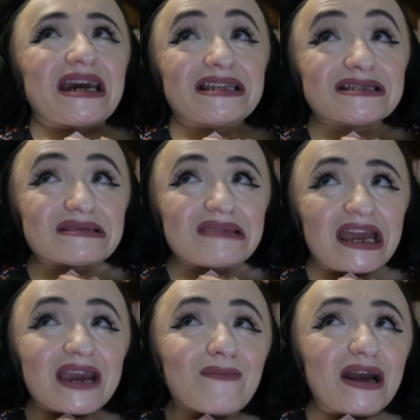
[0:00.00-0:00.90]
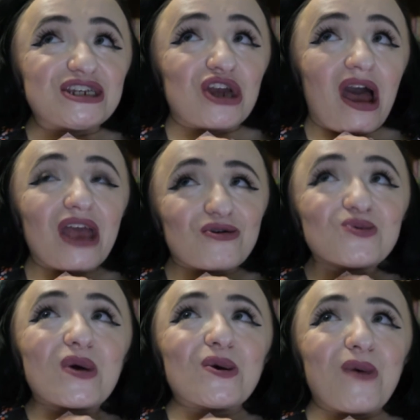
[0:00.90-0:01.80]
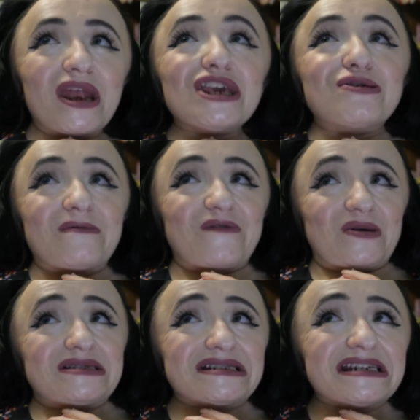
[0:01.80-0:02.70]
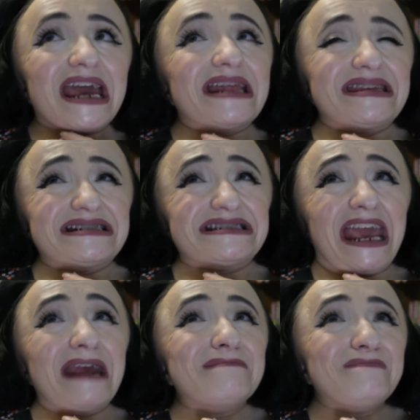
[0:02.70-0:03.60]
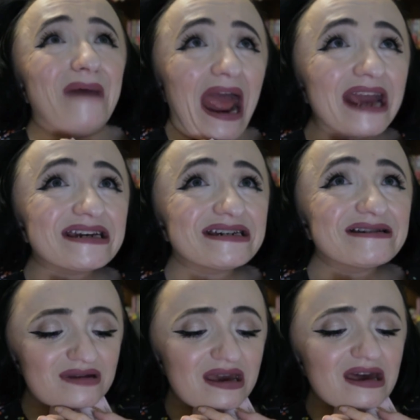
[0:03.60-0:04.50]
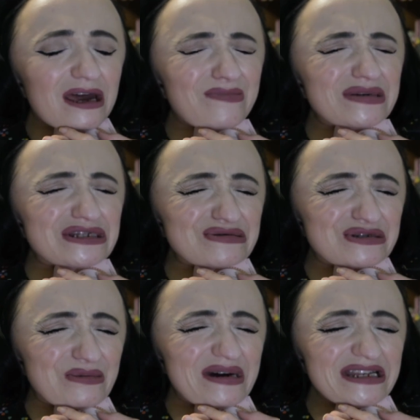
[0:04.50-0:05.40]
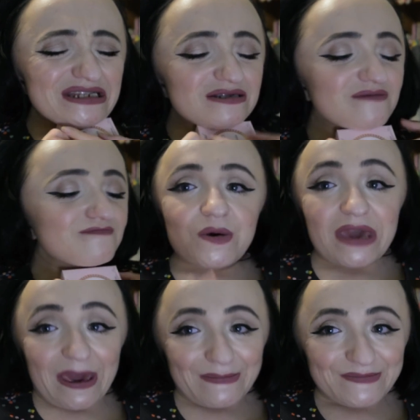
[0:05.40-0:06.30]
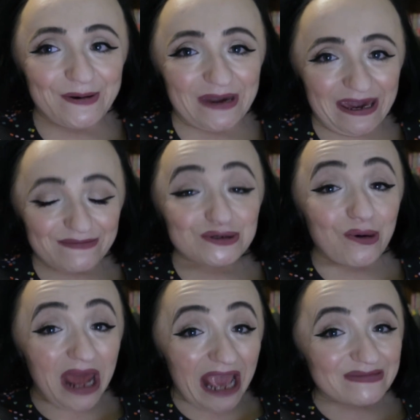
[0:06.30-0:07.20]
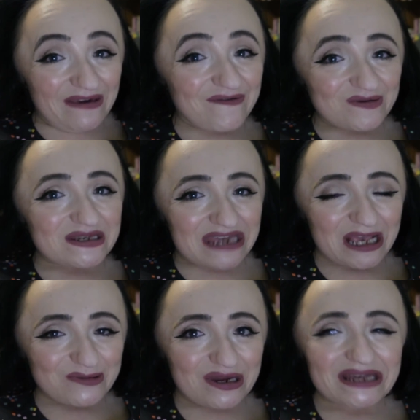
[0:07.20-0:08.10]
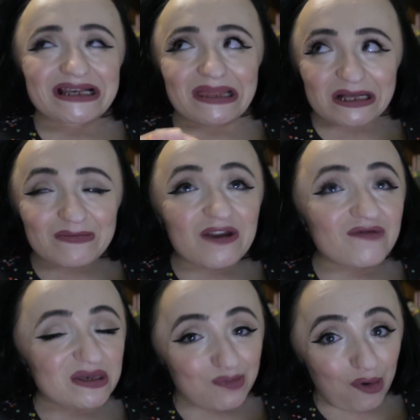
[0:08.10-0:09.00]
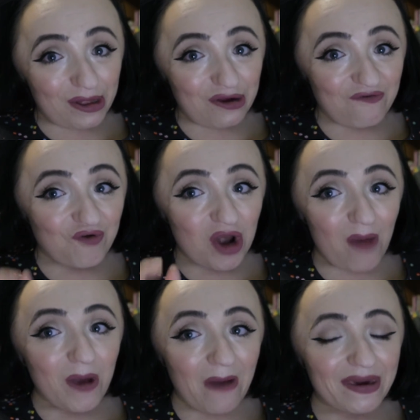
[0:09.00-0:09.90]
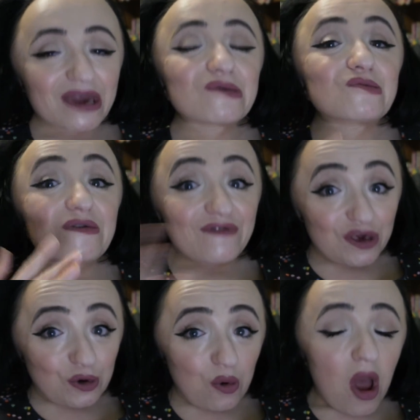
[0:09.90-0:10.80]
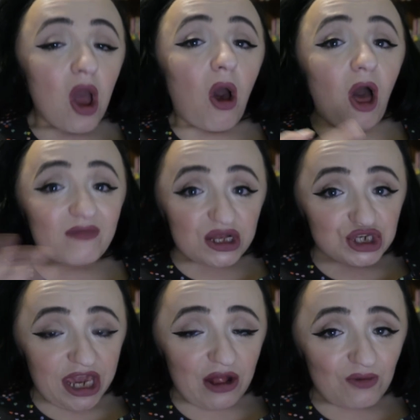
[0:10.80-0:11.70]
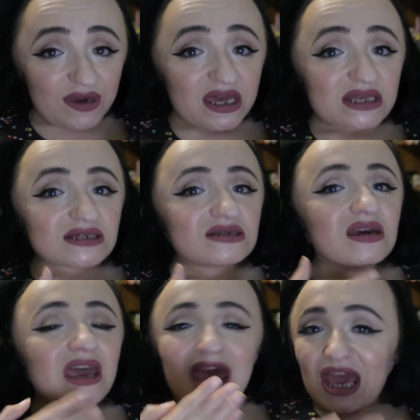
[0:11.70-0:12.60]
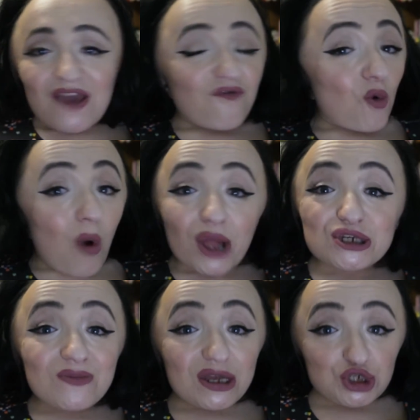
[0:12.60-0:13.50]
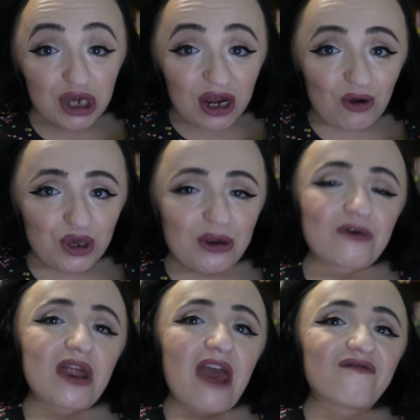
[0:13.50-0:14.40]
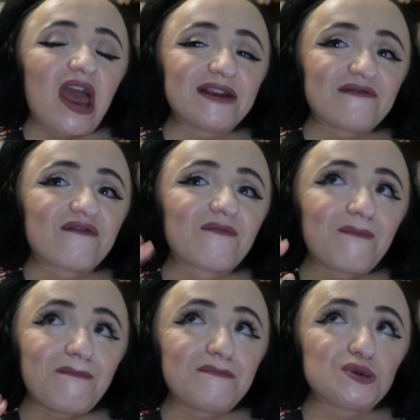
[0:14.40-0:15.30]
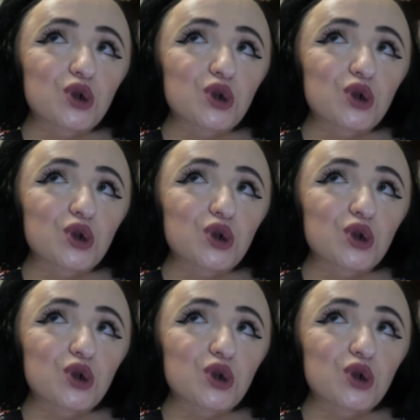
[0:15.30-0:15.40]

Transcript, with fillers: it's like my child went away to university and then came back. I missed you so much. Okay, okay, don't hate me for this next one. It's a little bit of a spoiler for an upcoming review on my channel because if you're watching my channel, you know that I've kind of mm,